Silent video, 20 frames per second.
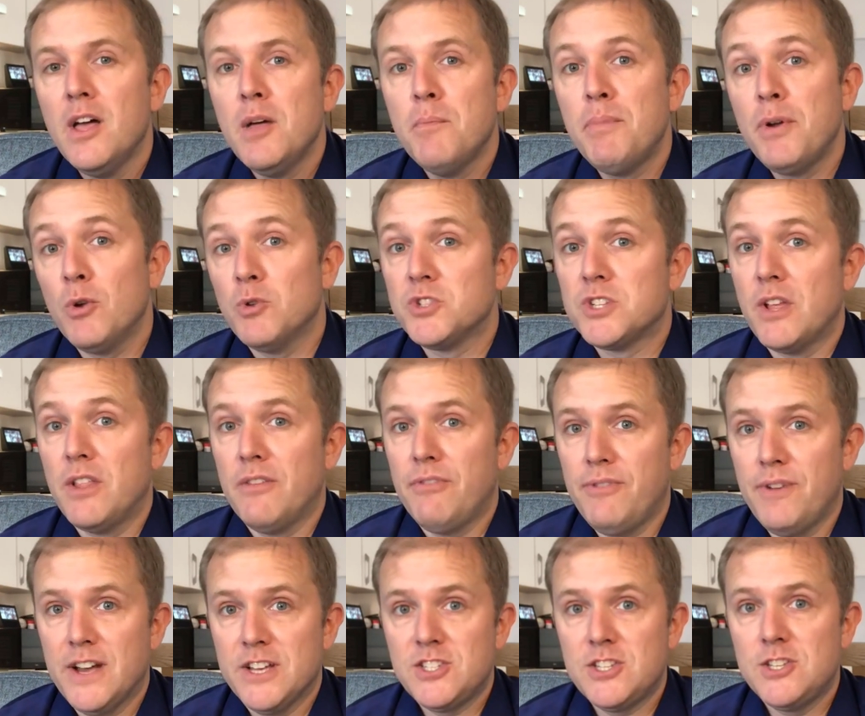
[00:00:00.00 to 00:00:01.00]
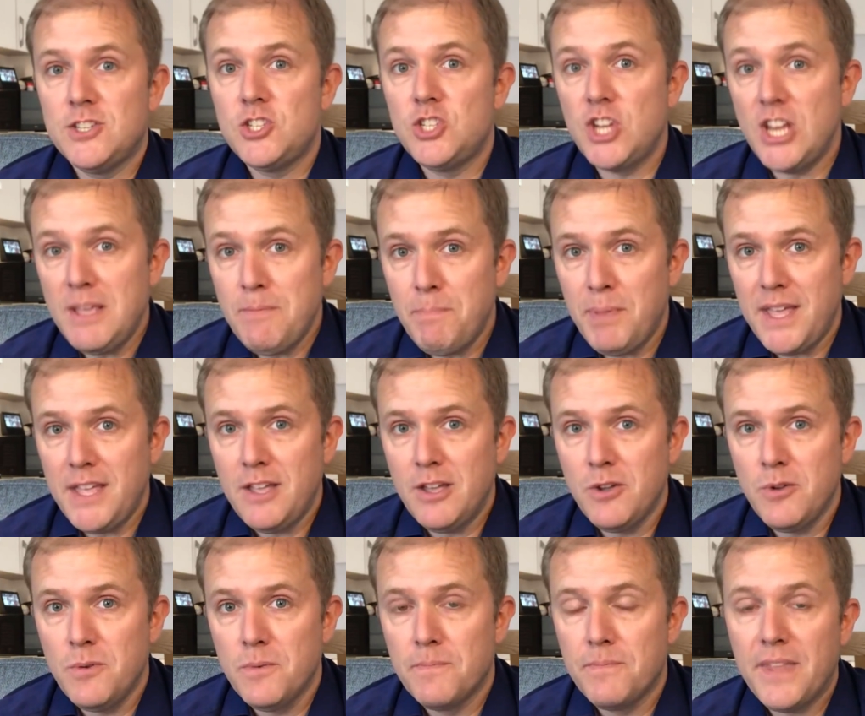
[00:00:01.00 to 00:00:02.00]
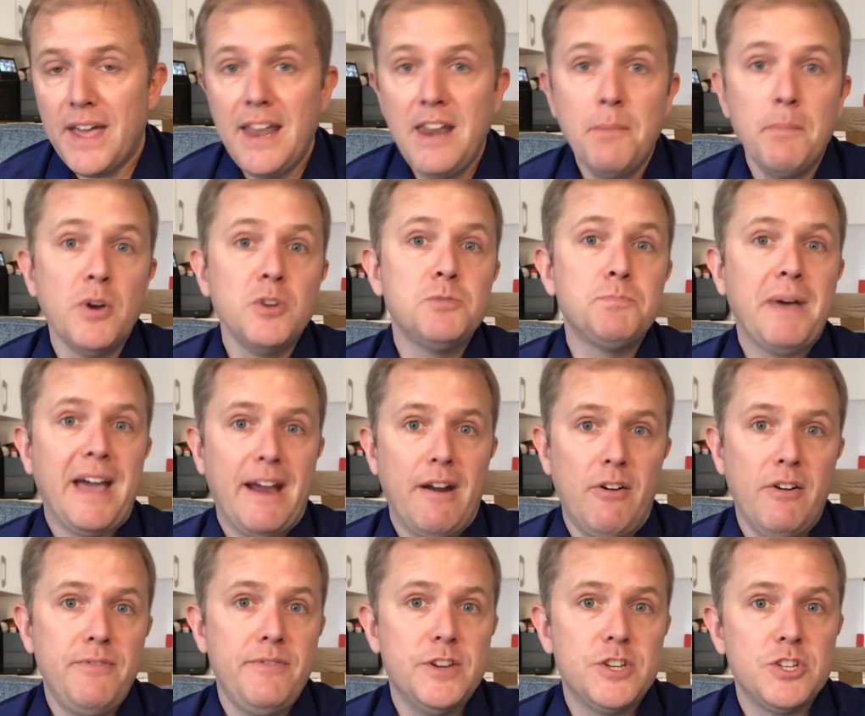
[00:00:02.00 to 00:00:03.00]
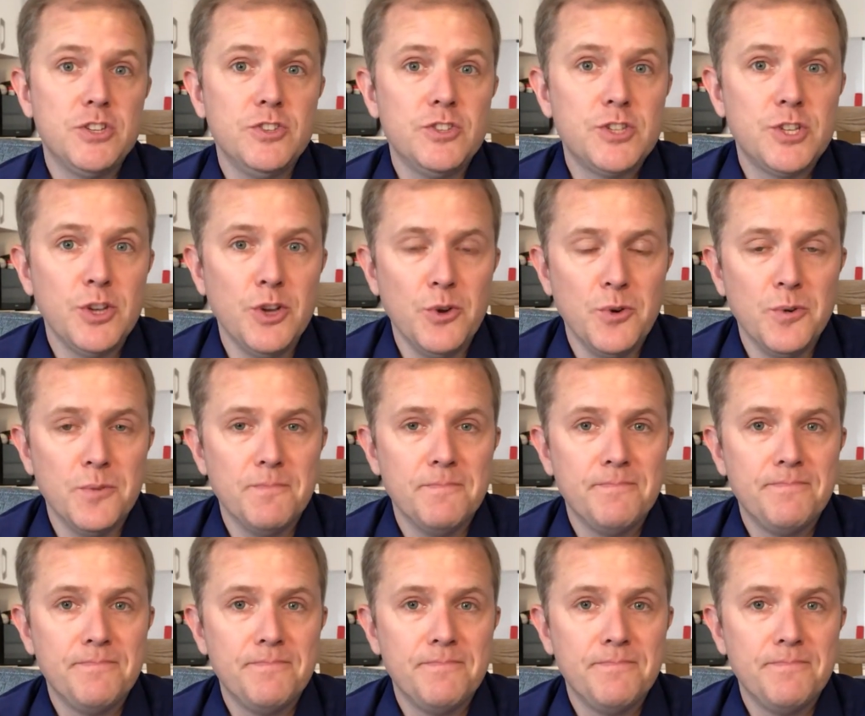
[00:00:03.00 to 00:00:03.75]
but also the fastest GPU and the most power efficient too.